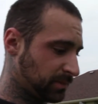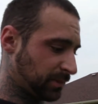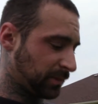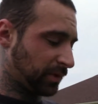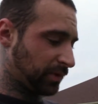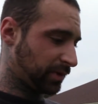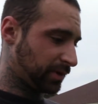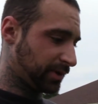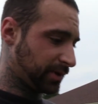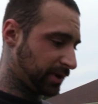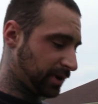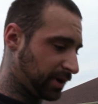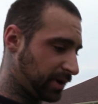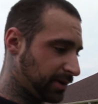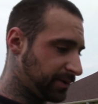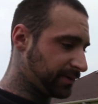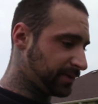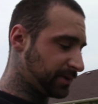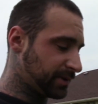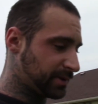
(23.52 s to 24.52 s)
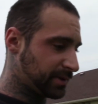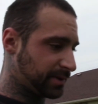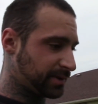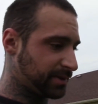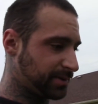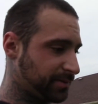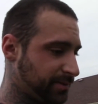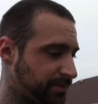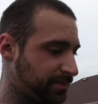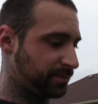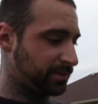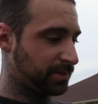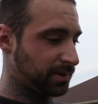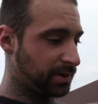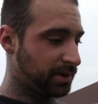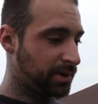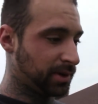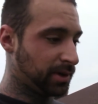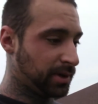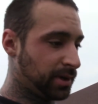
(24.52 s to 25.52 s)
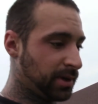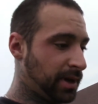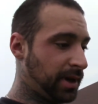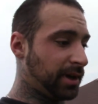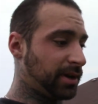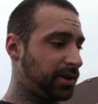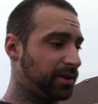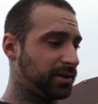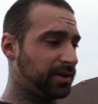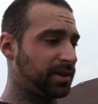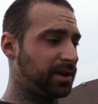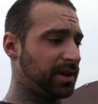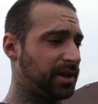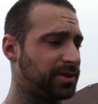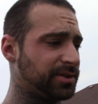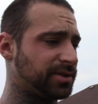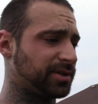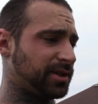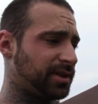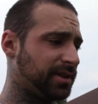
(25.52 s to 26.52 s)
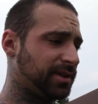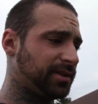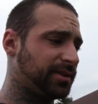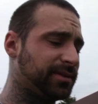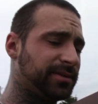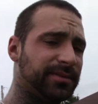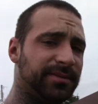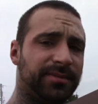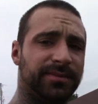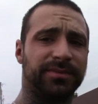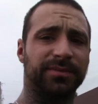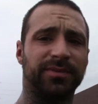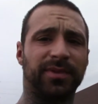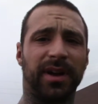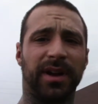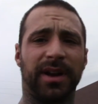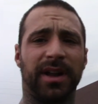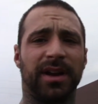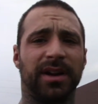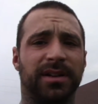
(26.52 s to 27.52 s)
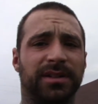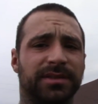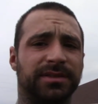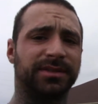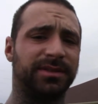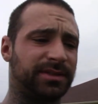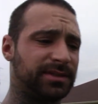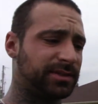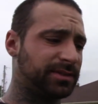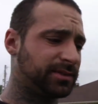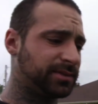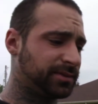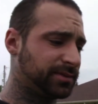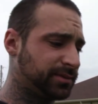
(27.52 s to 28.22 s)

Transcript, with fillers: run to the office. Had a good day yesterday. Ran errands.